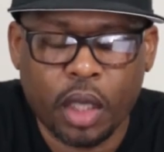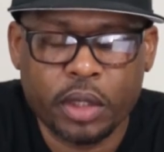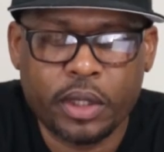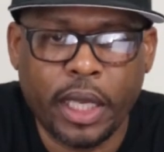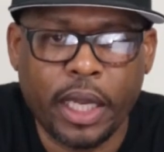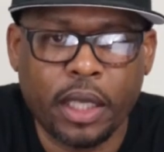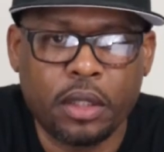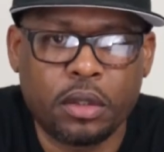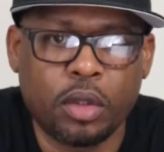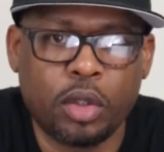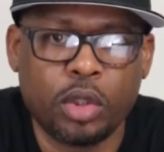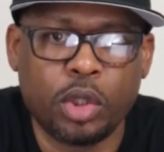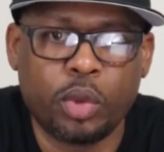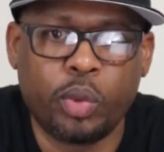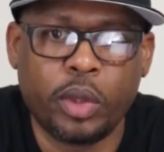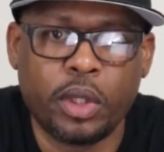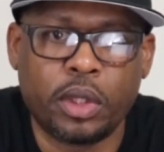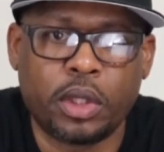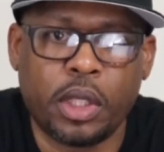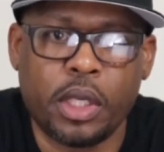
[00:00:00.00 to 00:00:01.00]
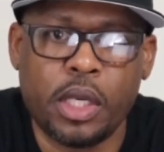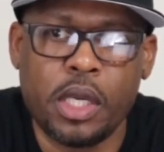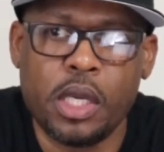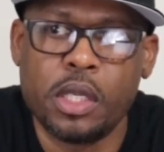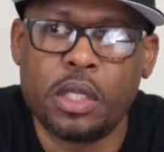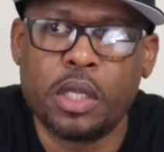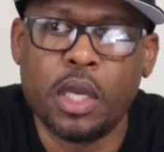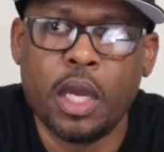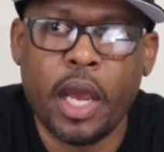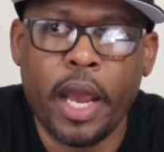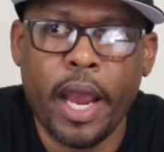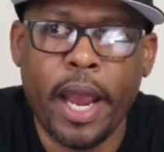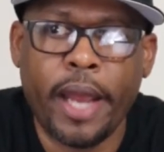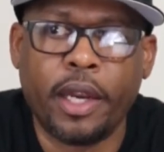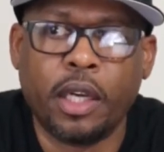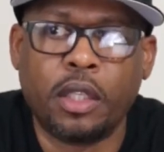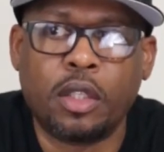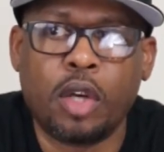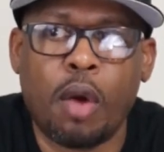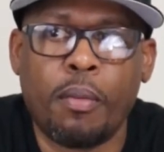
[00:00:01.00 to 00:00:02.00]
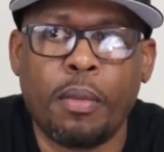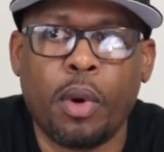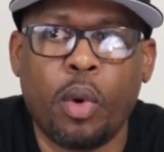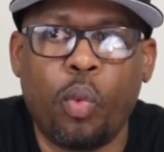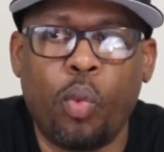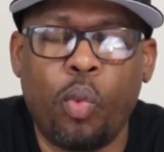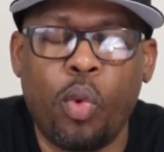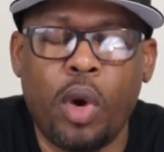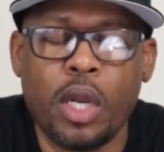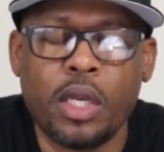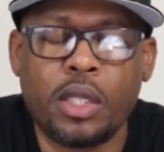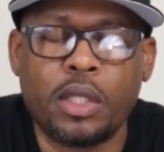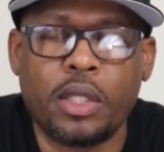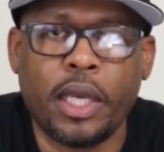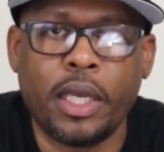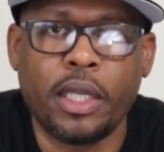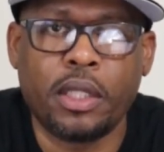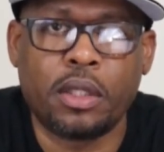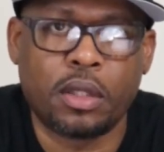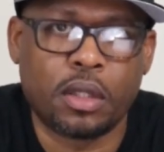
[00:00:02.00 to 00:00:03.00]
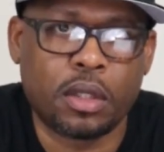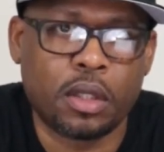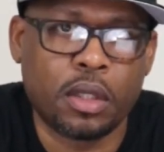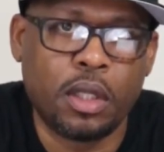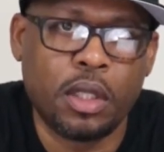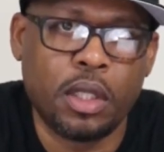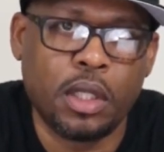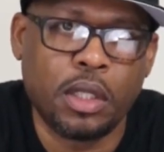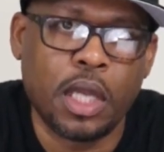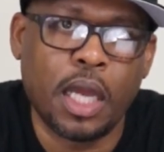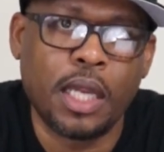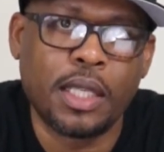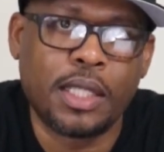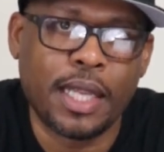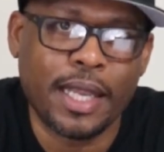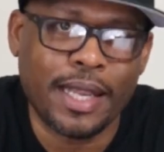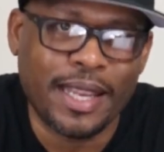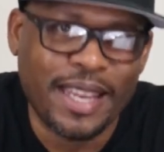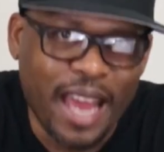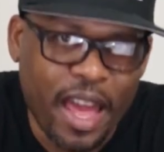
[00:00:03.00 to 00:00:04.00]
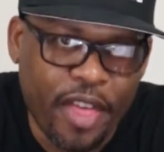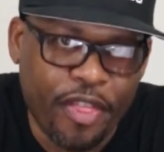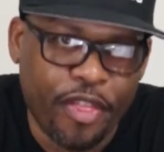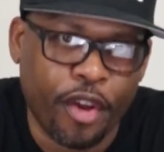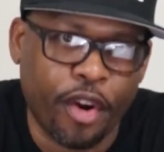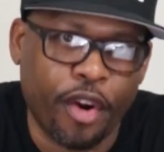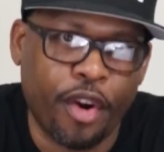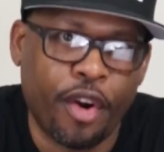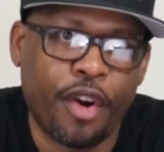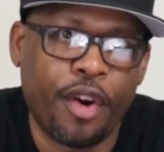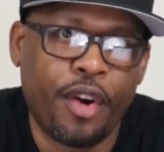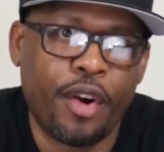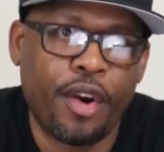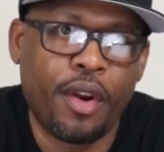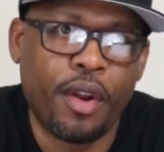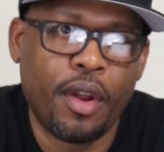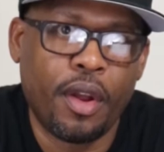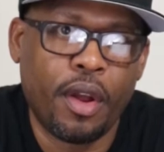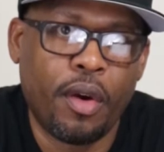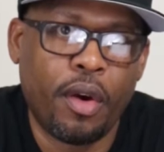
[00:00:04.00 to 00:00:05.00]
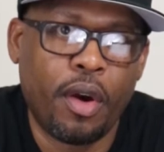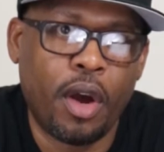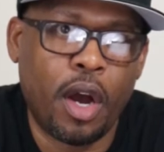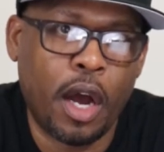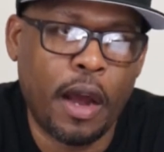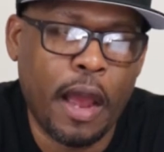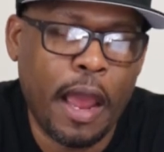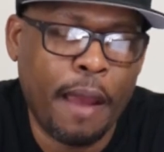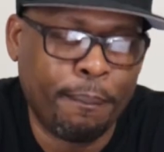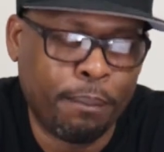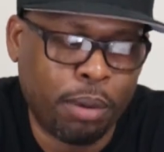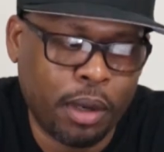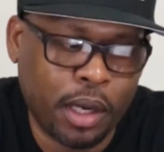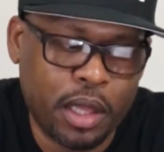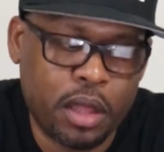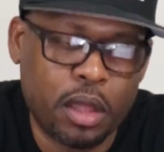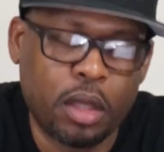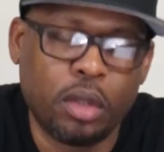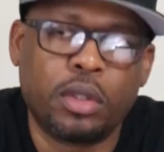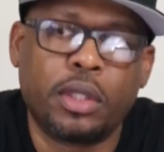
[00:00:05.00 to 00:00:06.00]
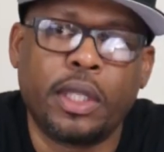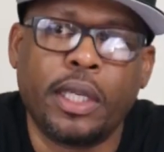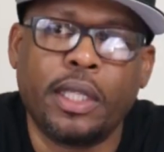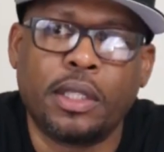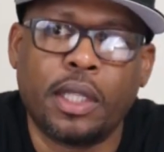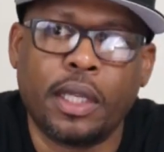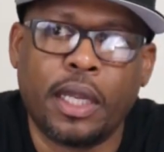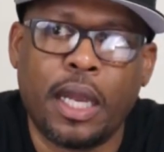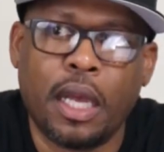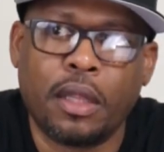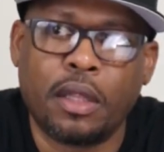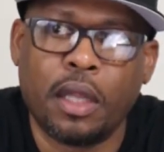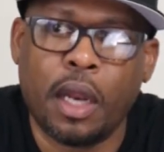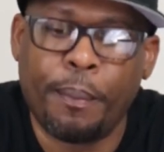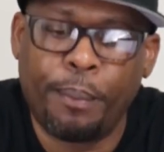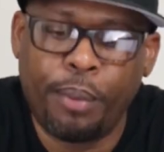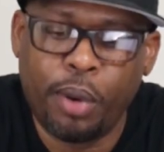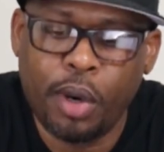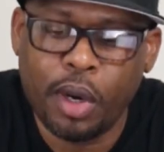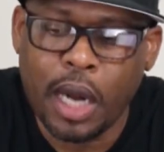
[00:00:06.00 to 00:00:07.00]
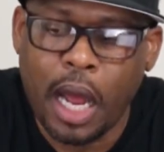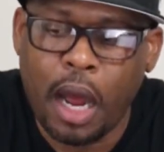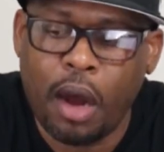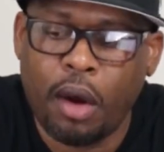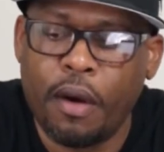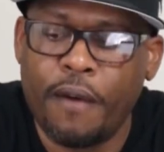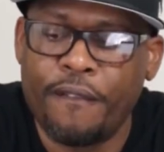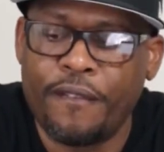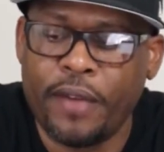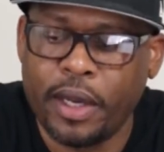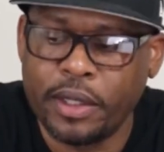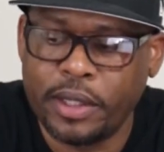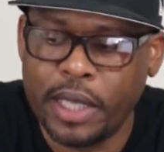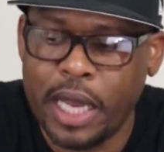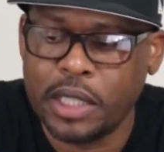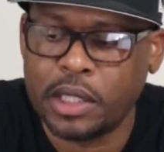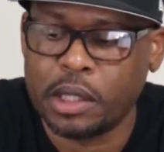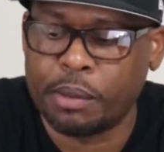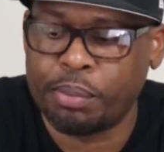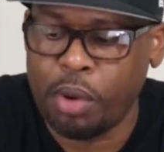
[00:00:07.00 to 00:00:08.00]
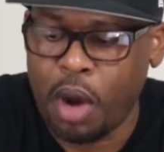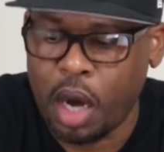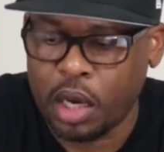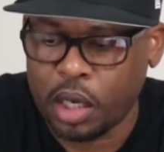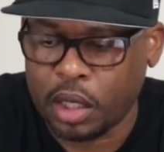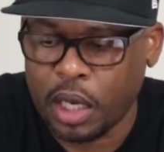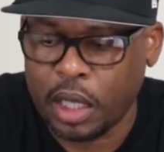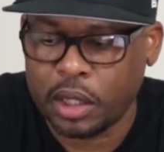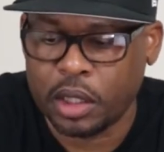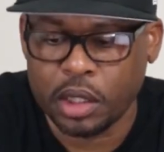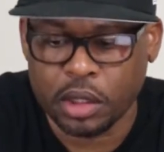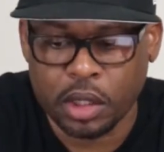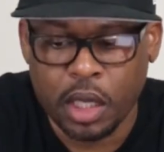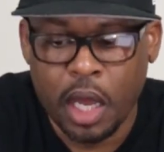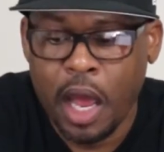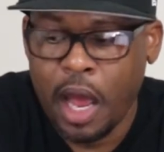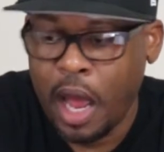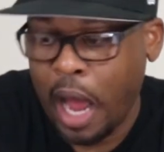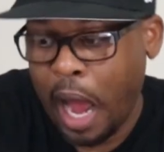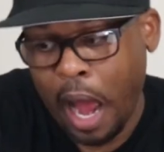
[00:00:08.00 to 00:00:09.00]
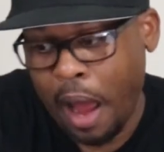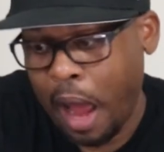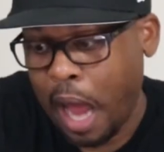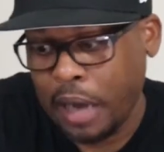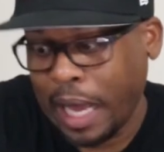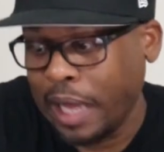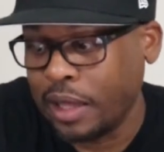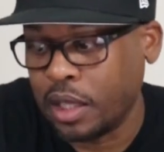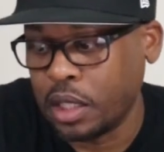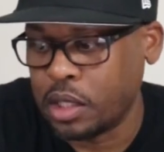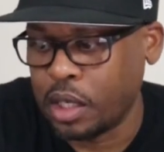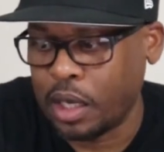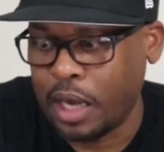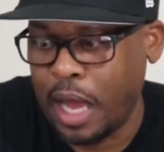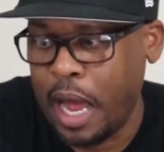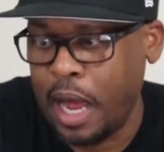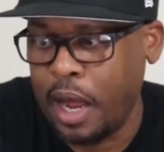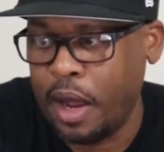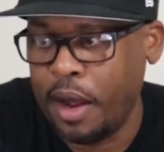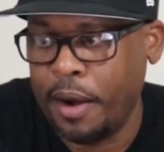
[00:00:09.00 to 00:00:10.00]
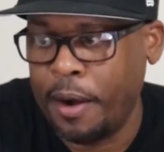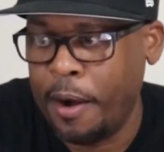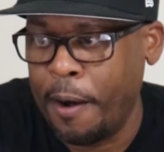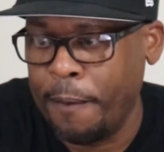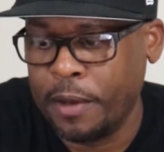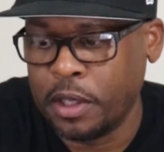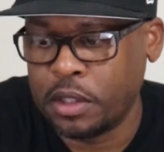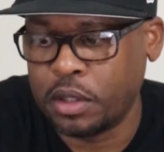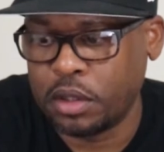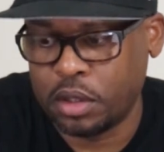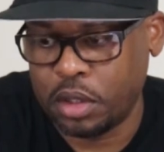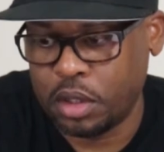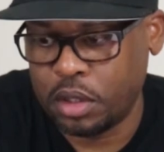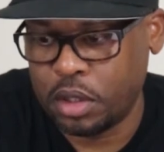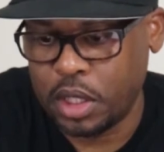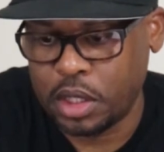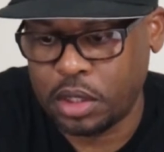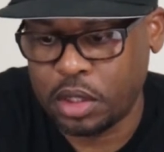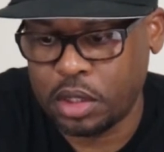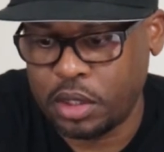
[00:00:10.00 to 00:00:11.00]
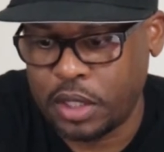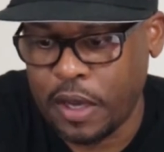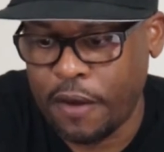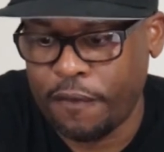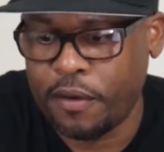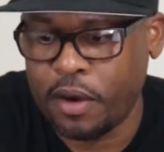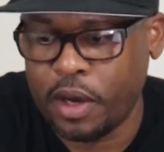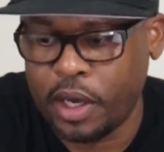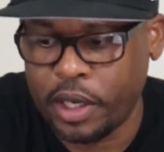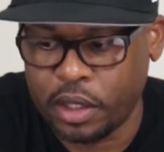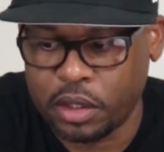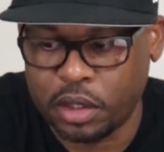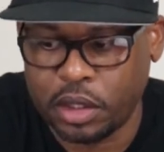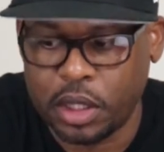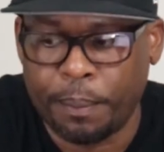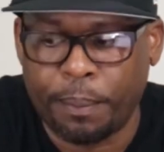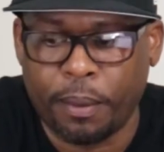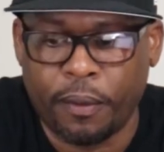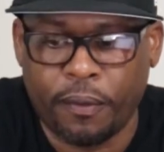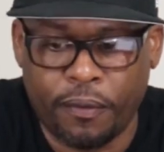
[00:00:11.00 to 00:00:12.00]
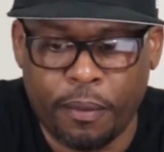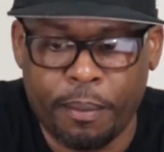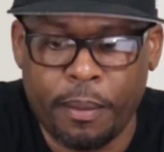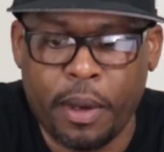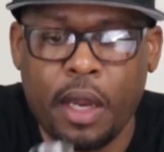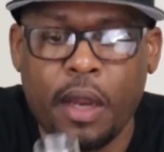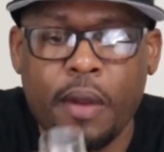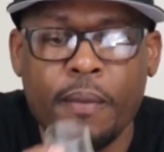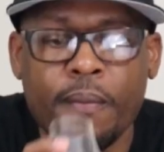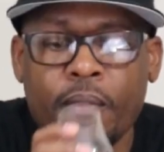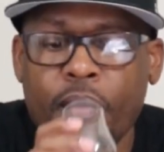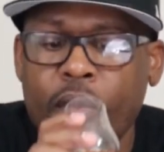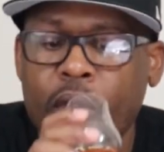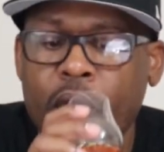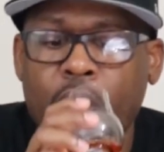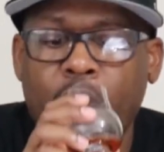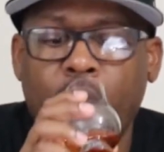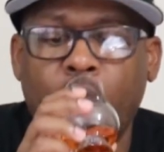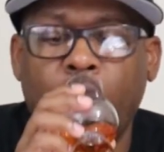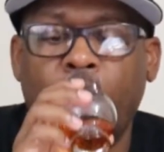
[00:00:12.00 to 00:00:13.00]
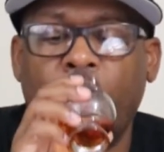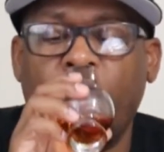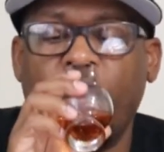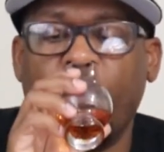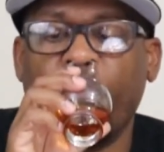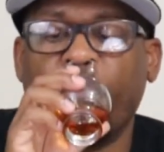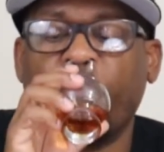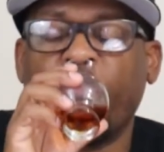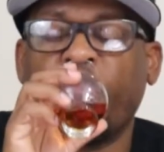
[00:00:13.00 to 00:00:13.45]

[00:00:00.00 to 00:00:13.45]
taste those whiskeys and determine what tastes good together, and blend those things together and put out a fantastic product like this. I like this a lot. This is definitely a sipper for me. I